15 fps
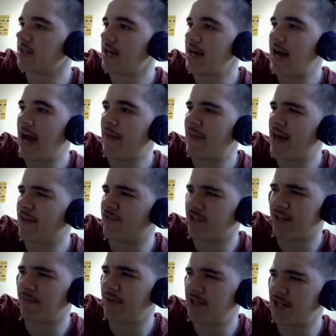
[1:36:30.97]
And then for some
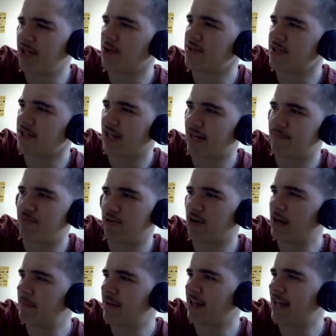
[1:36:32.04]
reason it goes into like
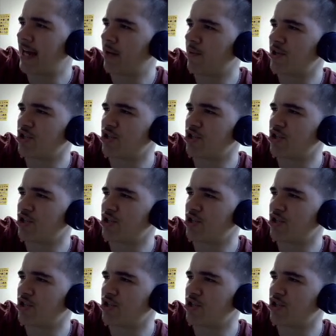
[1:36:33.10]
programming language